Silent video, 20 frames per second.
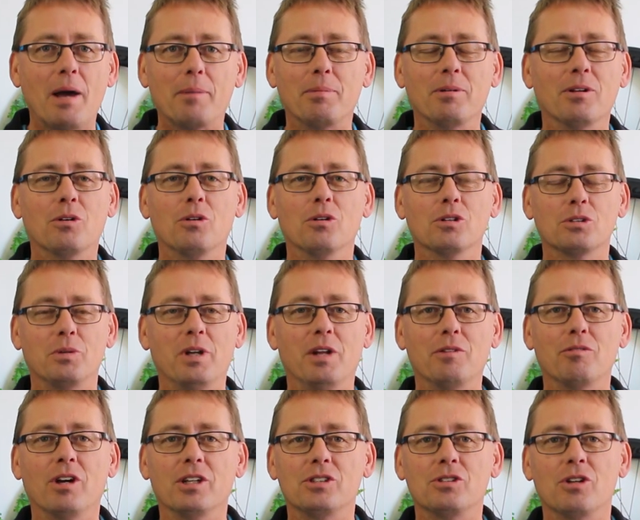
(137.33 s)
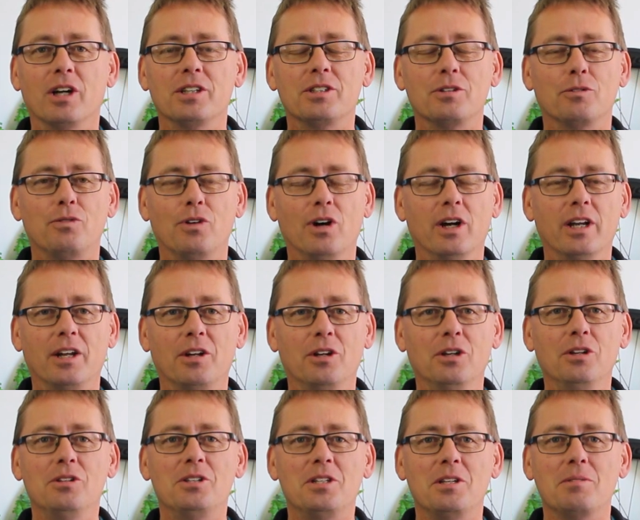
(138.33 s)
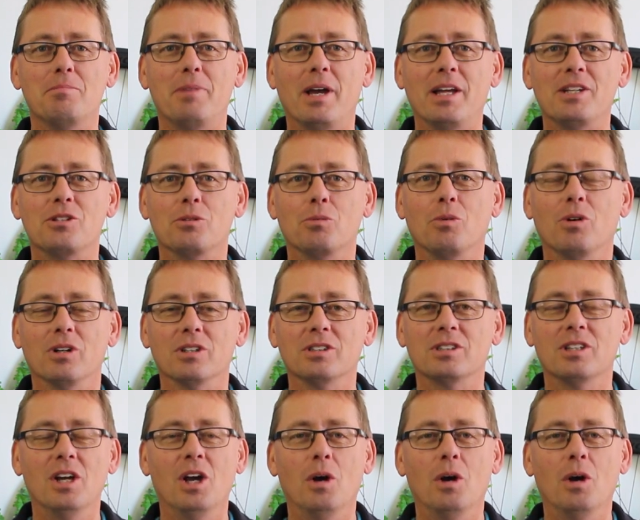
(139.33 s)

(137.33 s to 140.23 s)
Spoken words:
And of course, whenever I tried to find out who Tim Badger was,